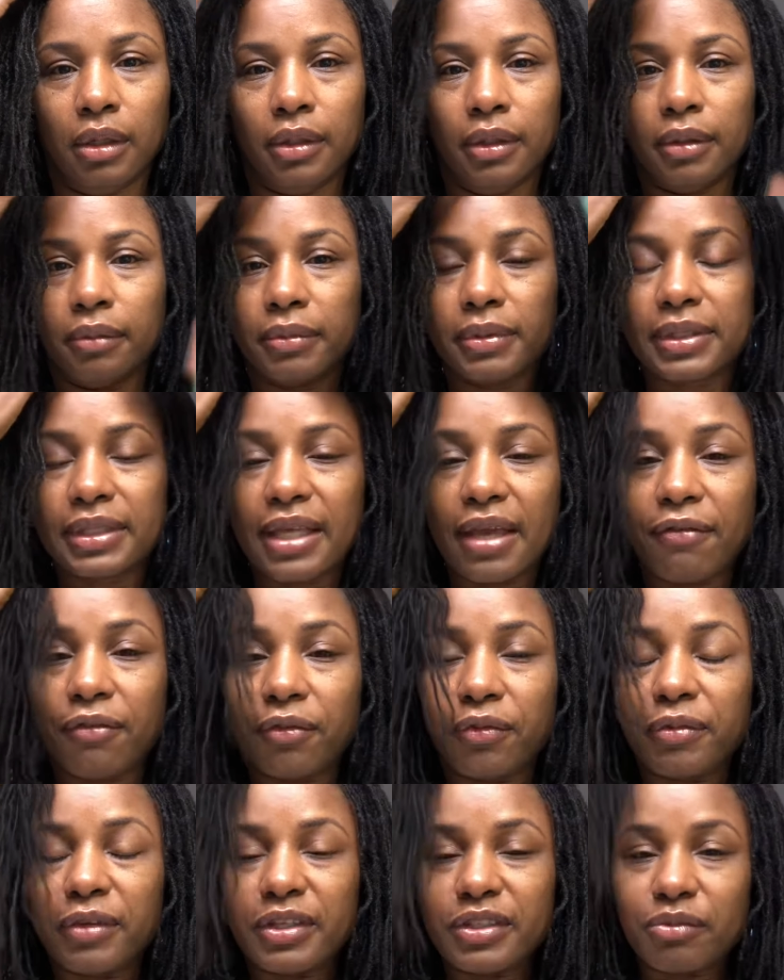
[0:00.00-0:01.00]
7
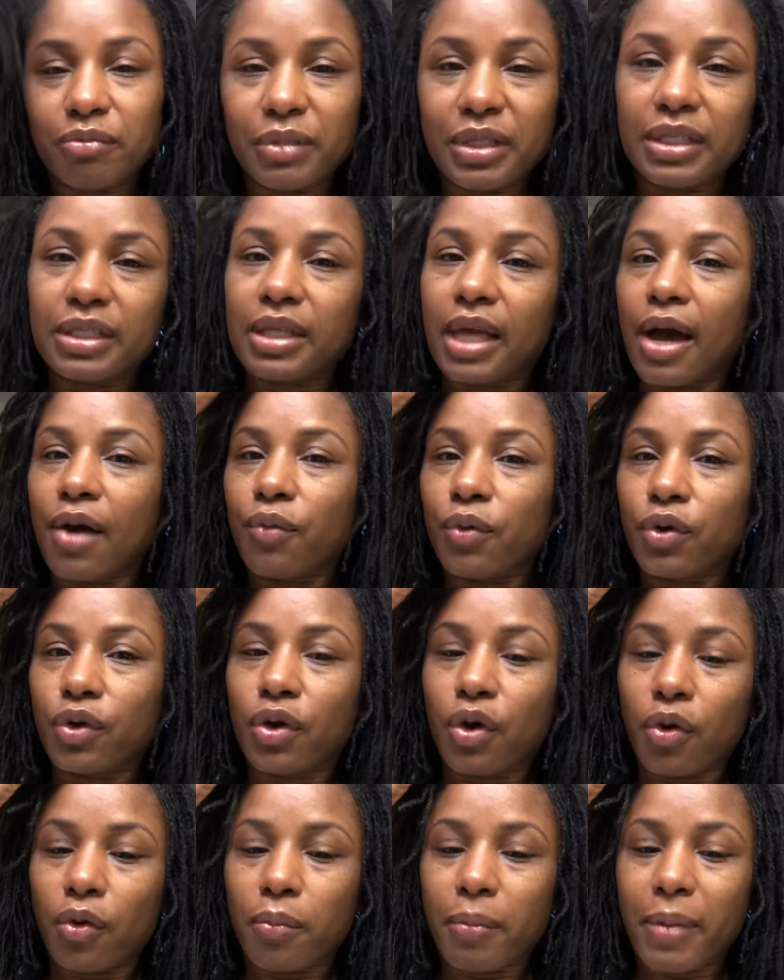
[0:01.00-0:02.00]
weeks means I will
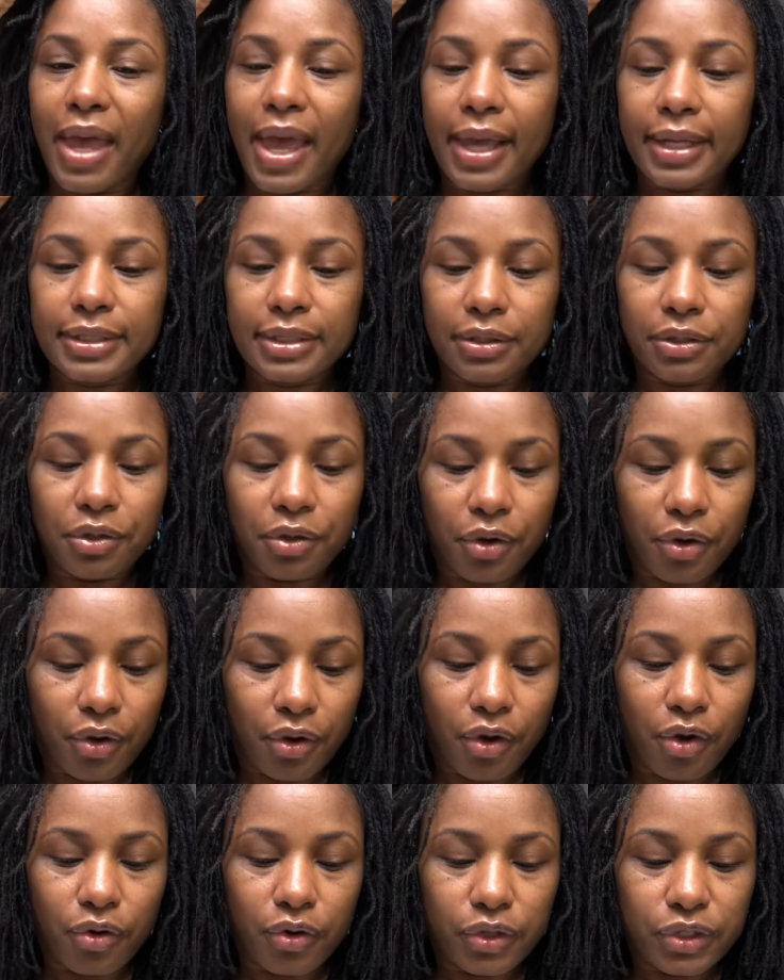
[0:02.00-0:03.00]
go back to her
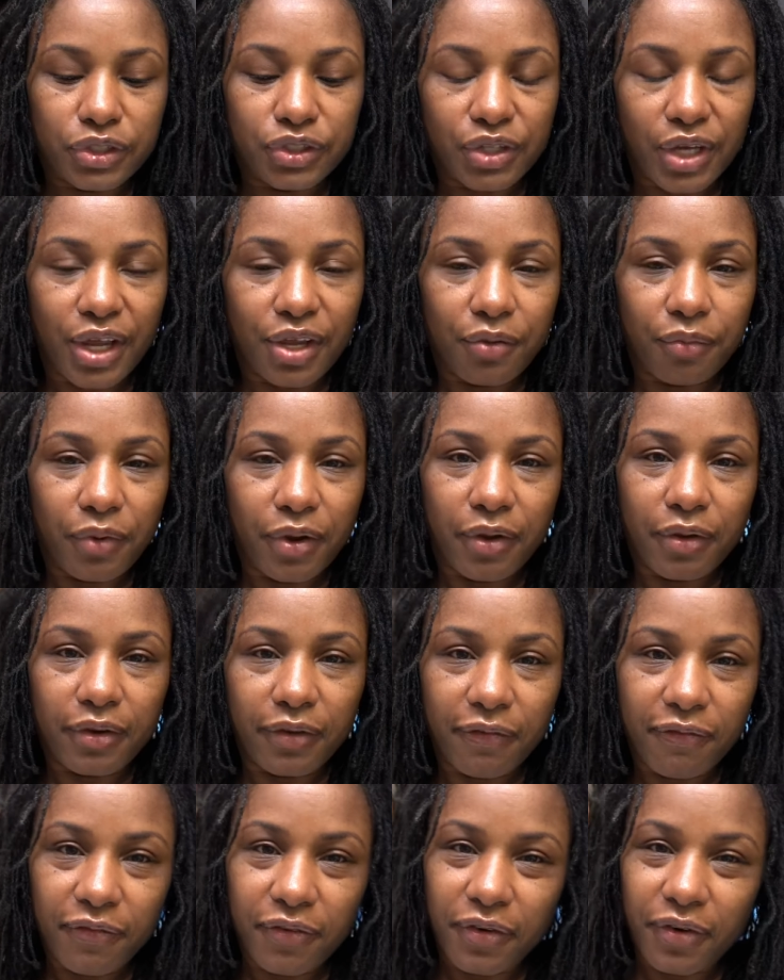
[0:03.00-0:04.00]
on January the
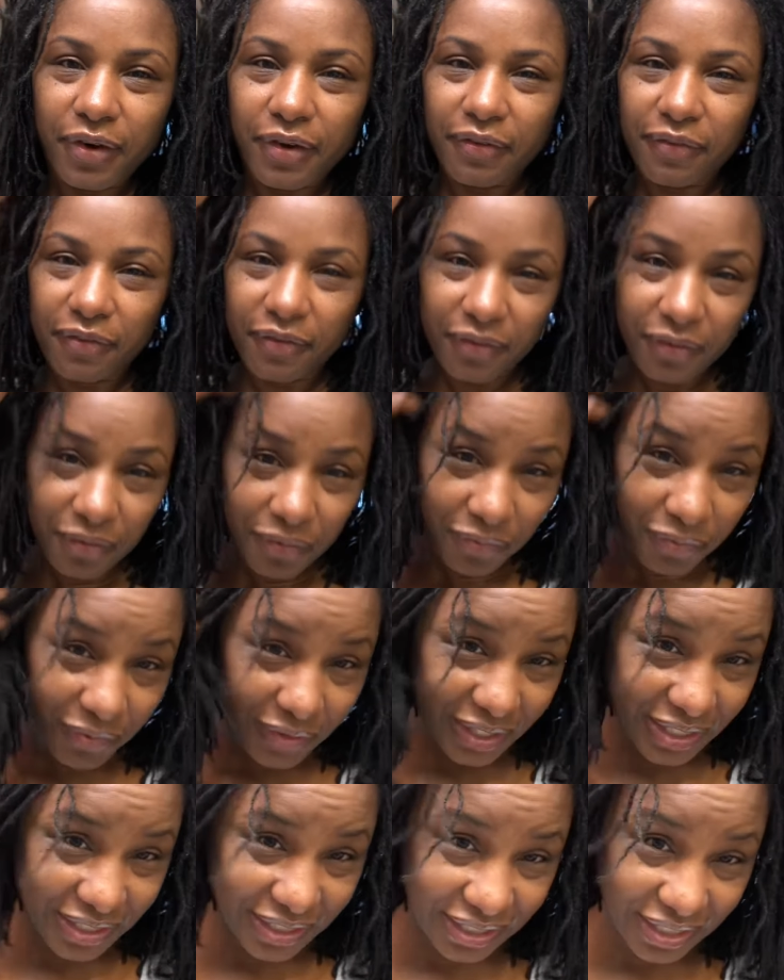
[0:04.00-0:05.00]
4th,
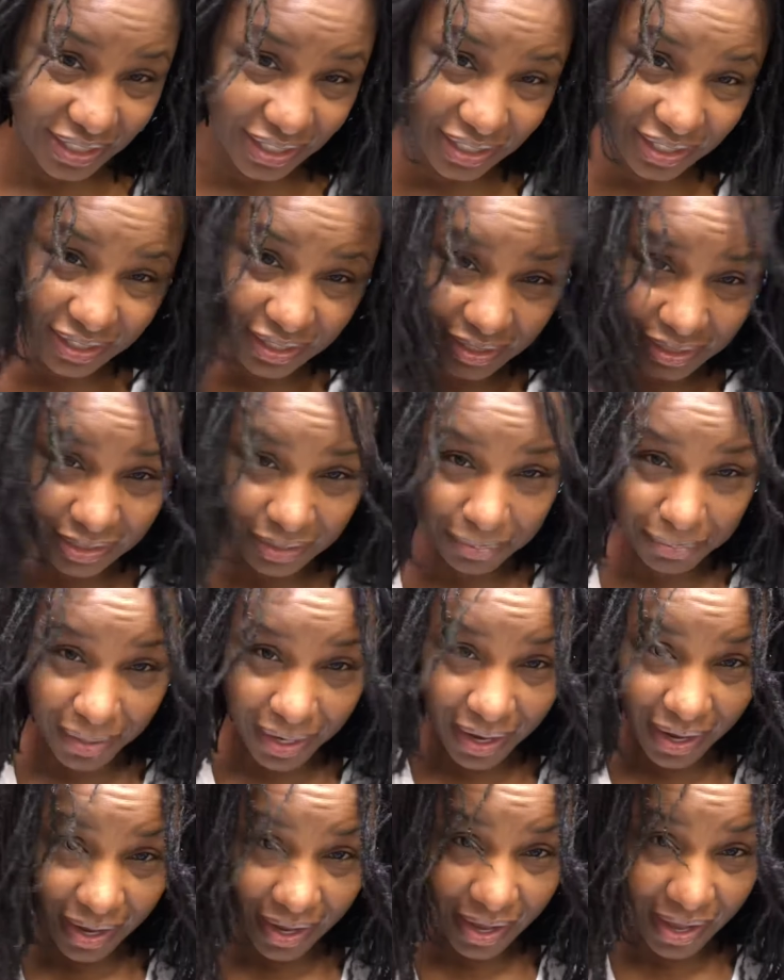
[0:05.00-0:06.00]
which is
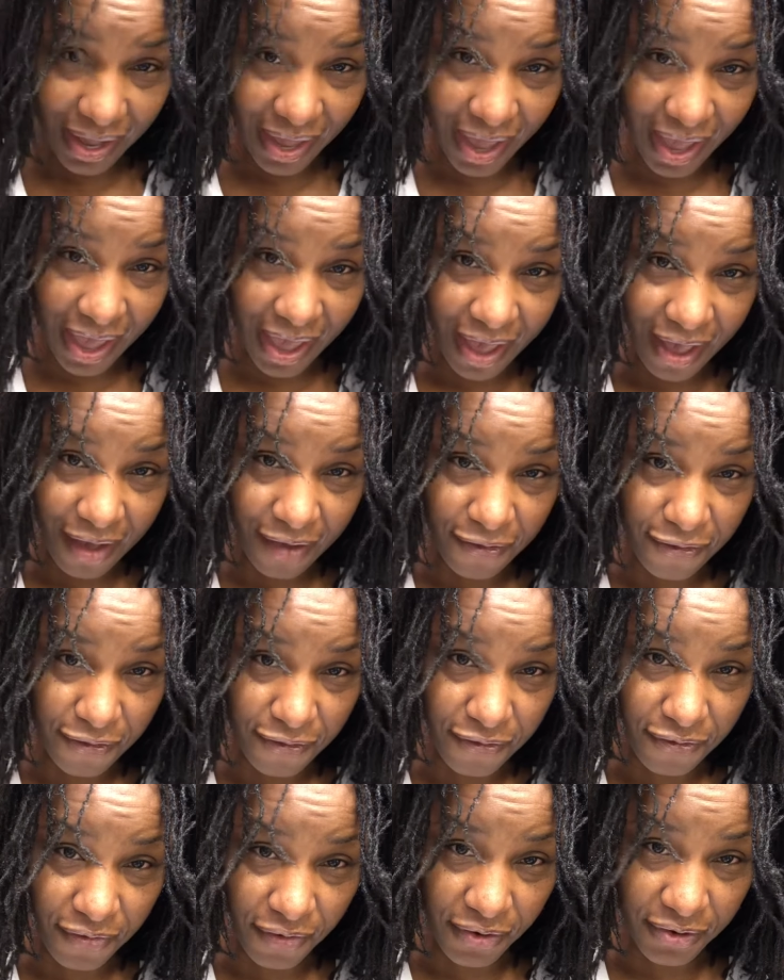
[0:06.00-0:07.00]
my
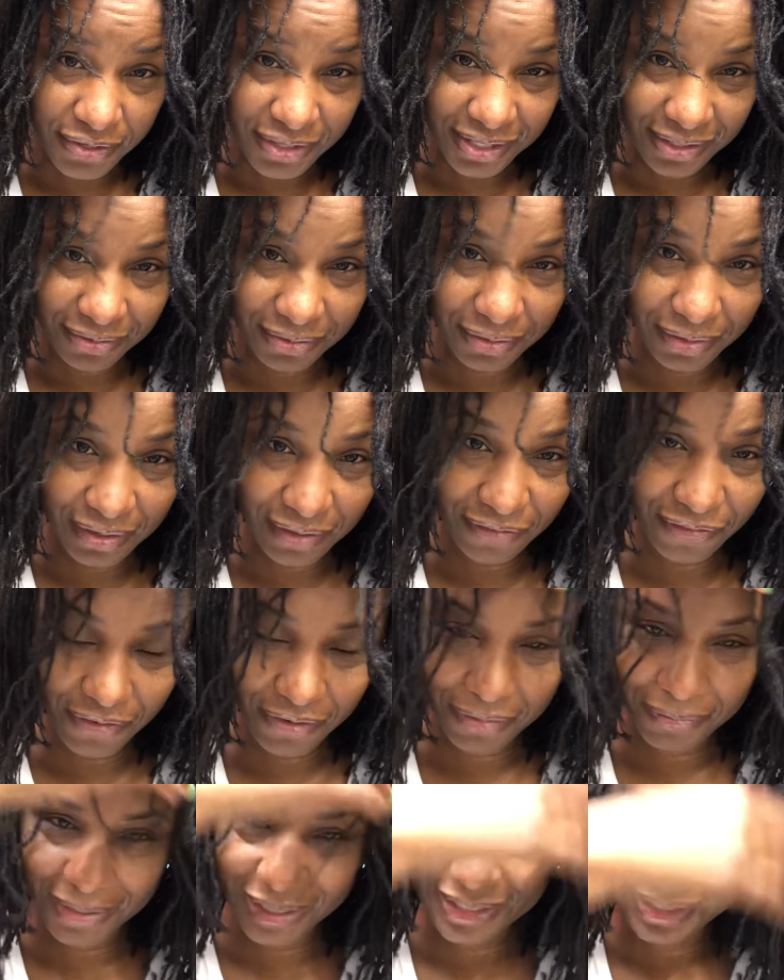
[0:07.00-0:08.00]
half-versary for
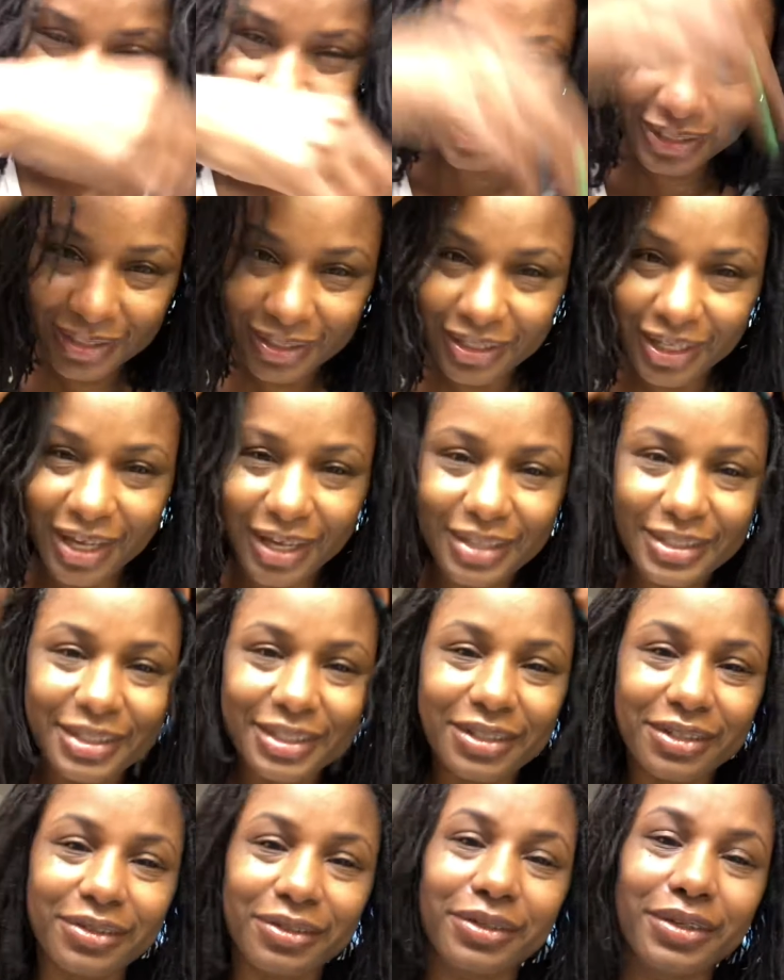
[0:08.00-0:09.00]
my sister lots.
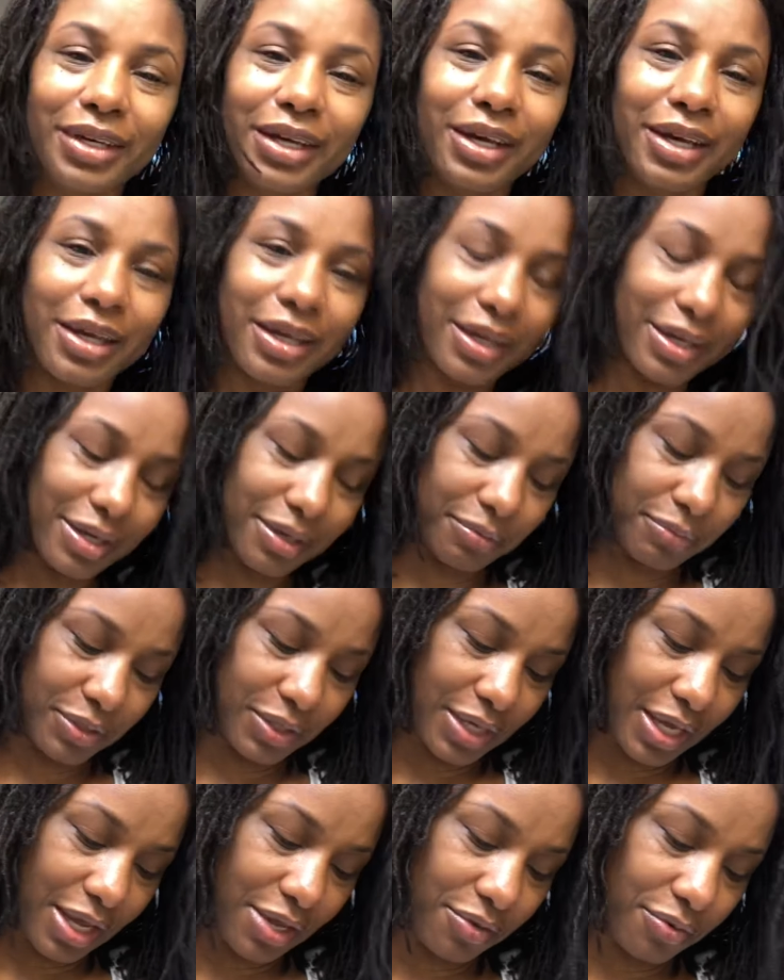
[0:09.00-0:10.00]
So come
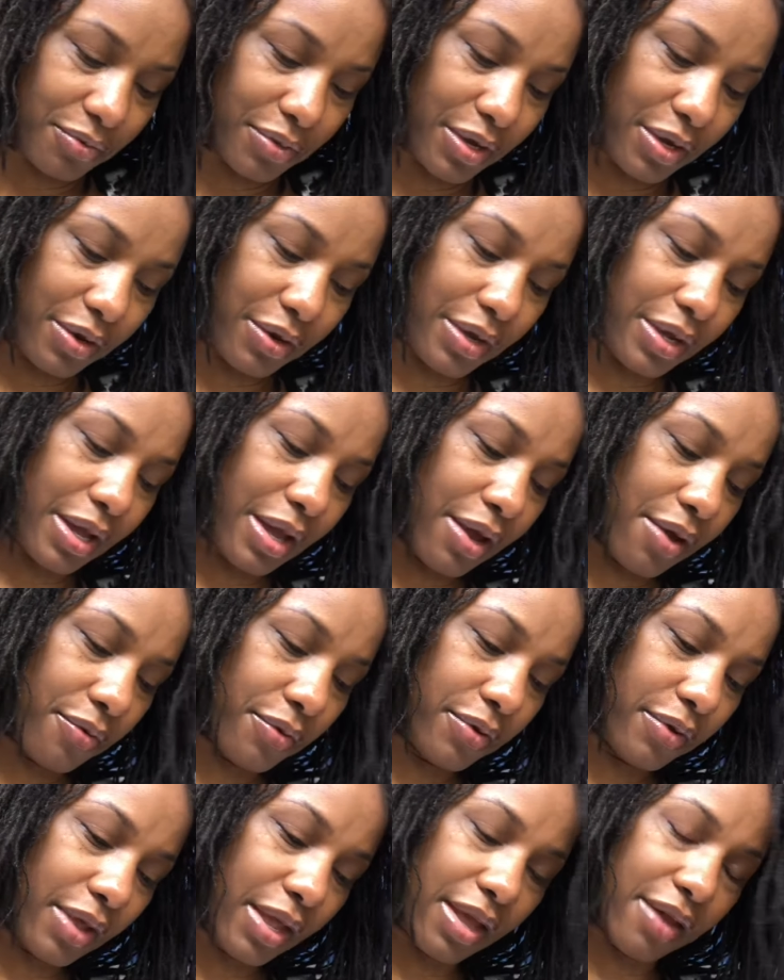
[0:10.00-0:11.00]
January, I will
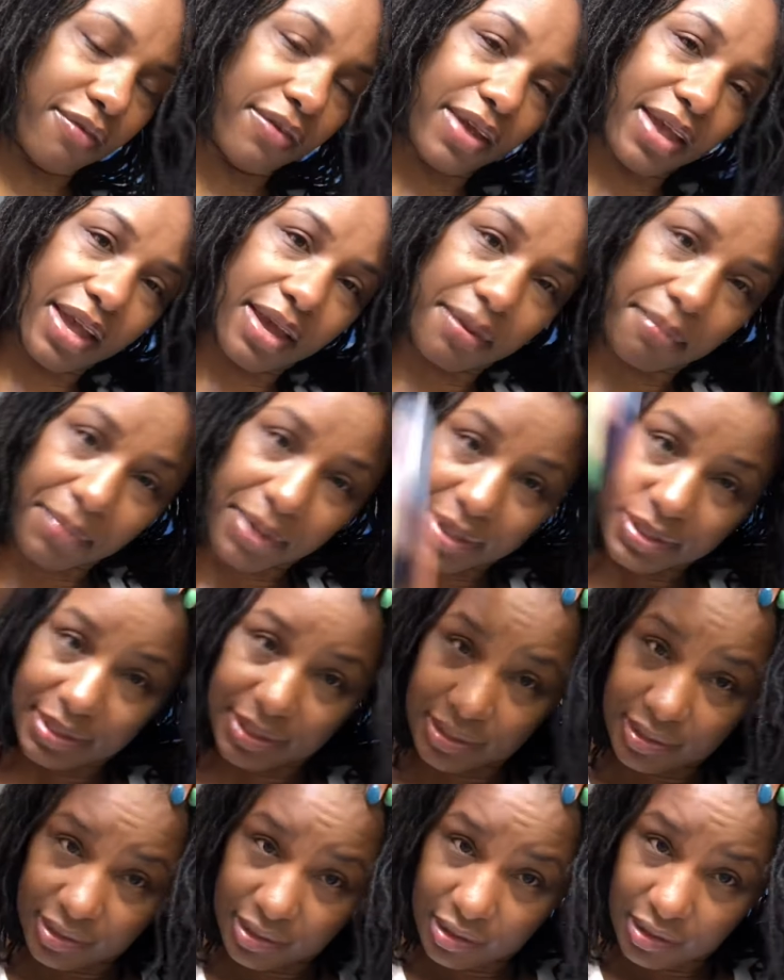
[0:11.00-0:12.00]
have had my
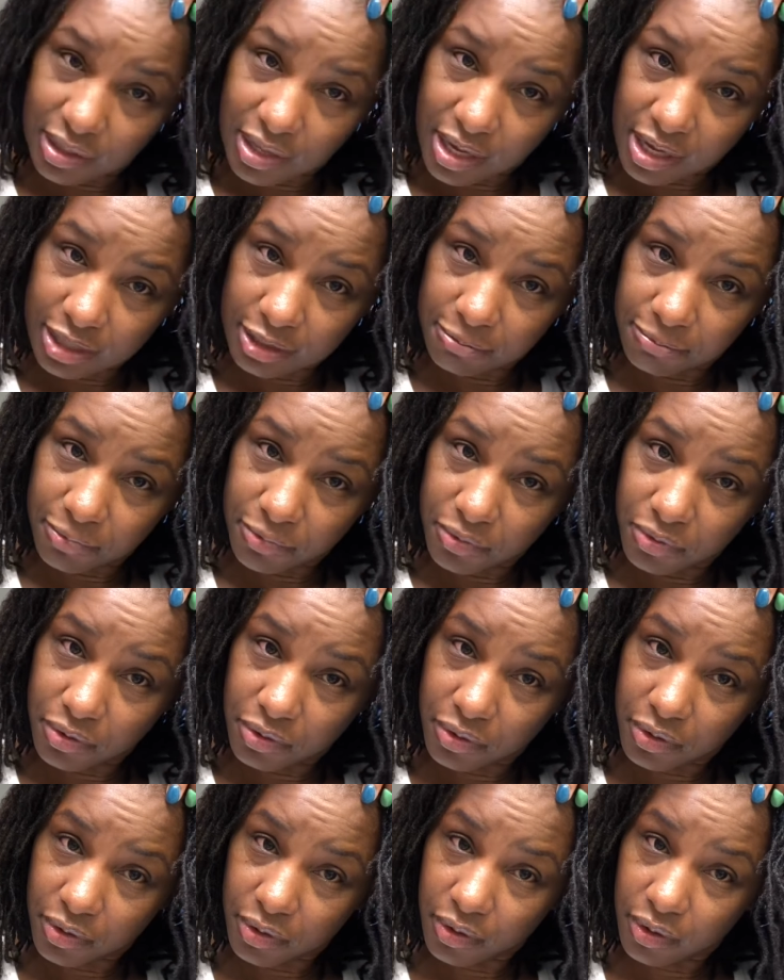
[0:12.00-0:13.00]
sister lots
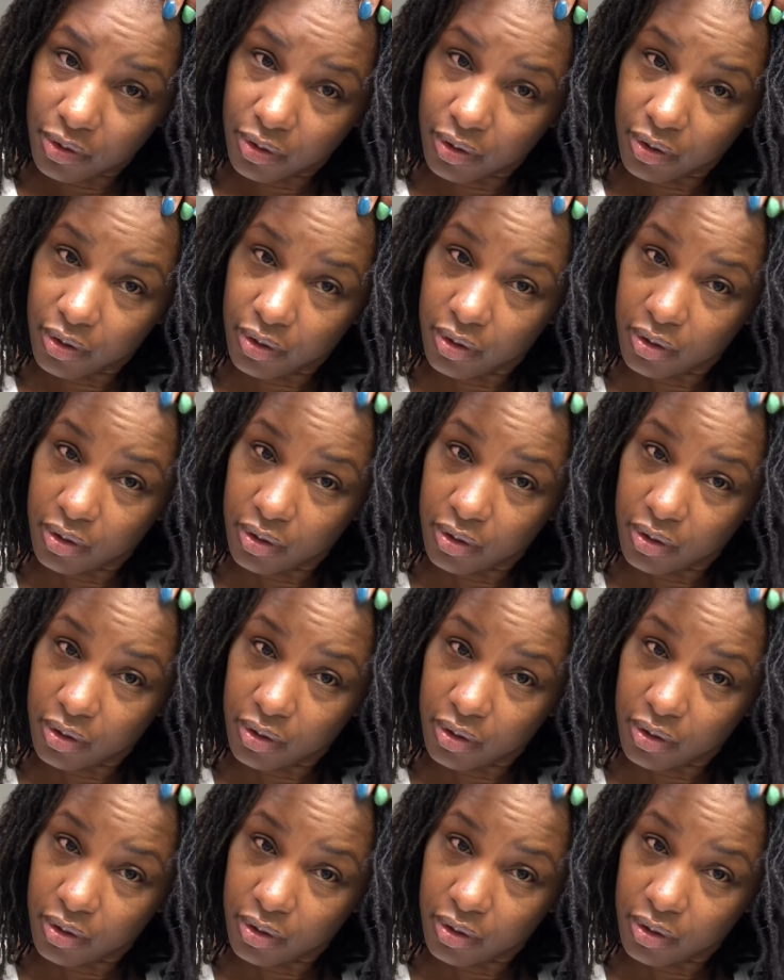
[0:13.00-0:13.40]
for